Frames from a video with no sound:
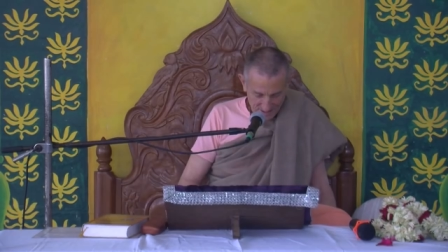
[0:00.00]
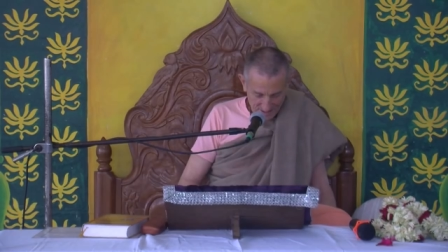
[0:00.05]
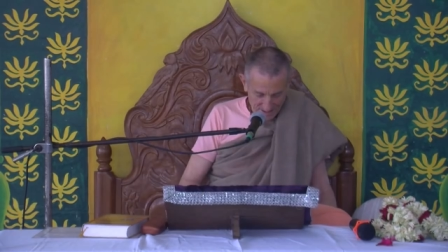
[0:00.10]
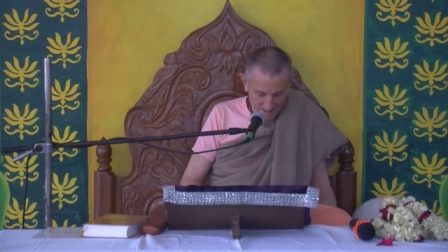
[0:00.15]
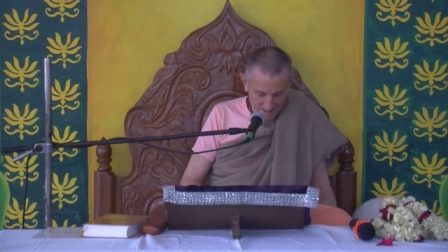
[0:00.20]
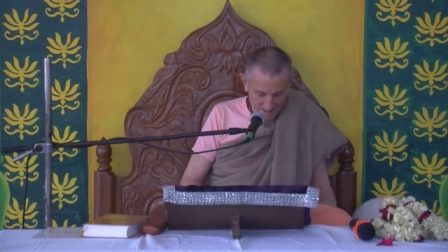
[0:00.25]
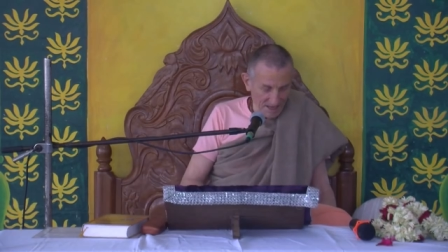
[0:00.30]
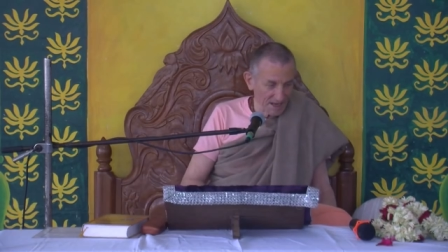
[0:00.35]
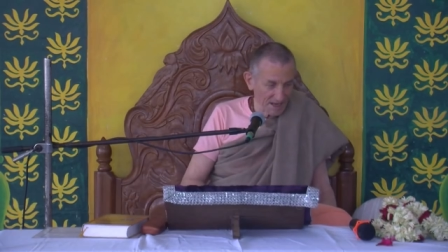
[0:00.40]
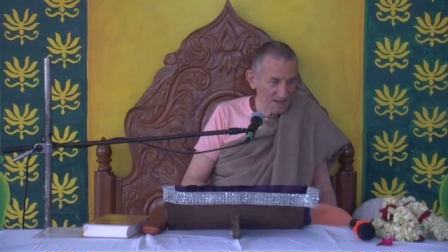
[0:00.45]

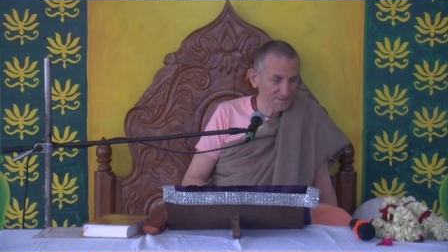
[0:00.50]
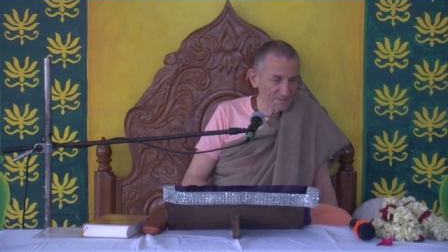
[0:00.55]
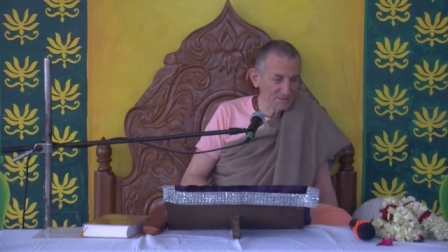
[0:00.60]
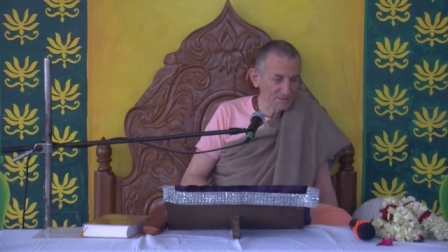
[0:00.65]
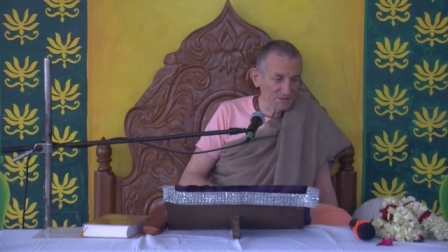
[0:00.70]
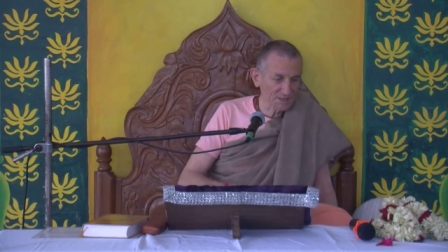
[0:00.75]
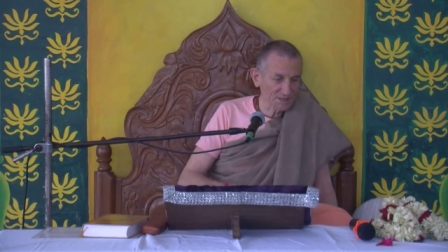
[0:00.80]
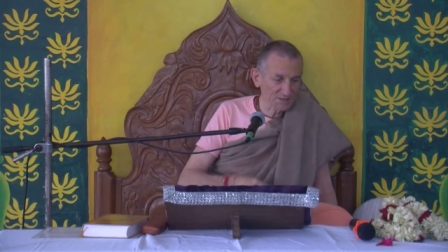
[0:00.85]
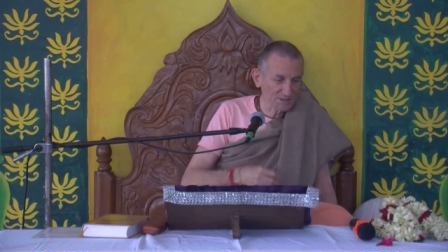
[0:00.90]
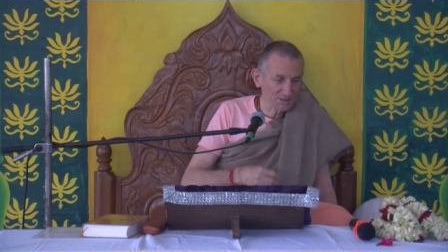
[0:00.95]
I, I am
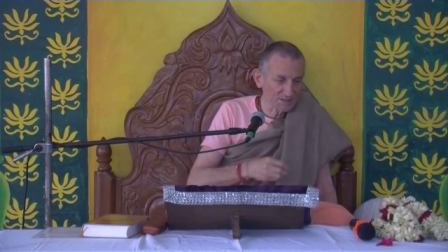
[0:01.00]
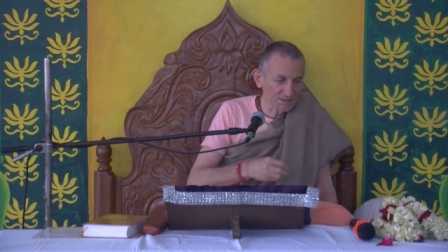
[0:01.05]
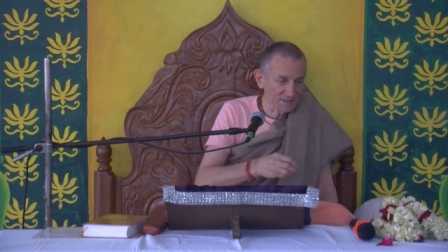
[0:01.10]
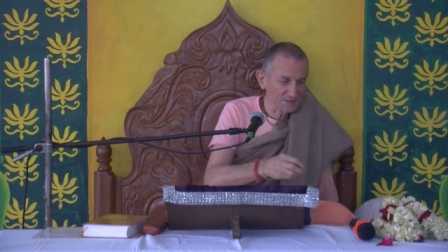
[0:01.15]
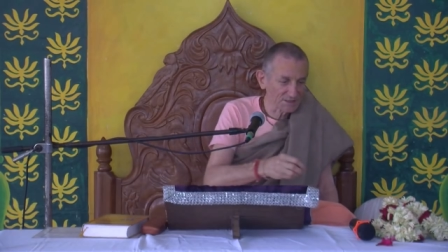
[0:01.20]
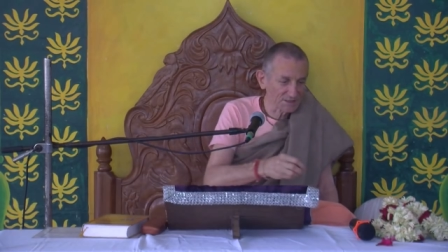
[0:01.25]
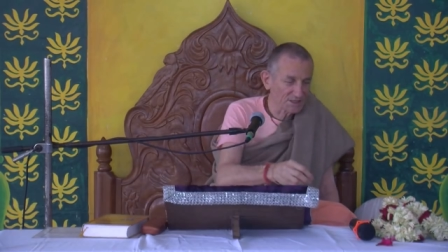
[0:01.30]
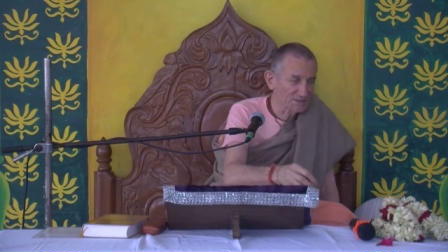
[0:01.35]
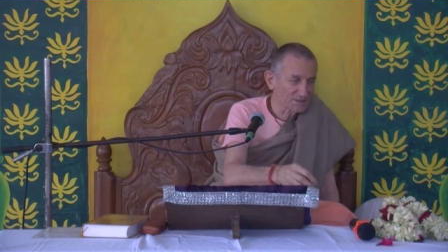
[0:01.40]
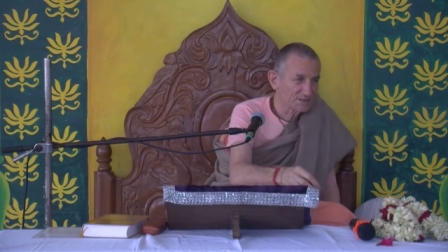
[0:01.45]
Shashi.
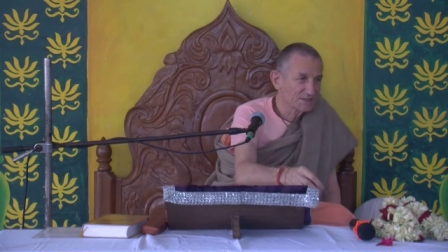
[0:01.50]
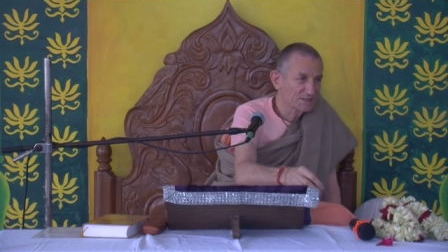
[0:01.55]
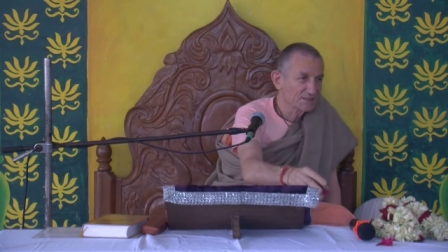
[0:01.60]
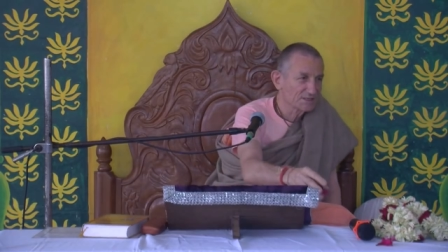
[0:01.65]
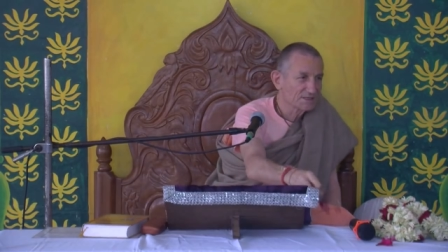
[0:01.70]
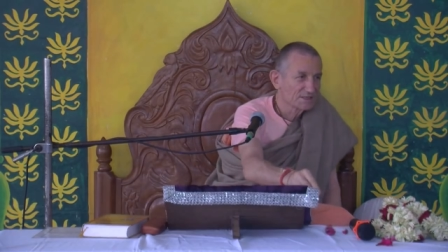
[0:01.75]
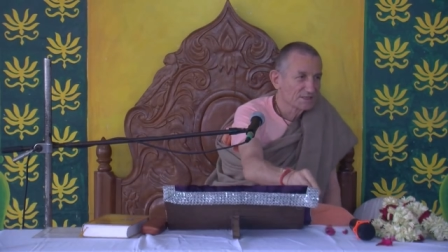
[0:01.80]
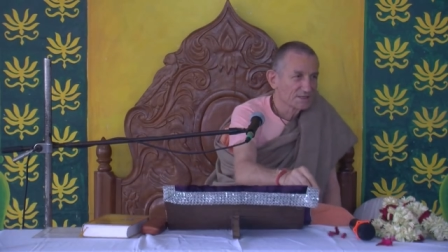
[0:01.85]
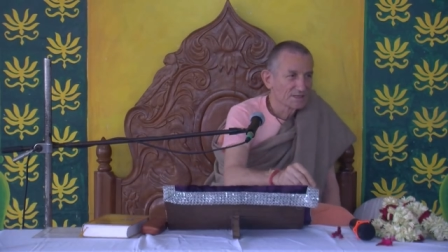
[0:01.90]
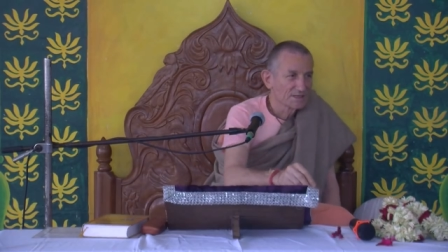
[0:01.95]

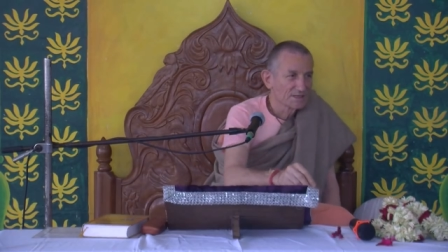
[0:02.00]
Shashi.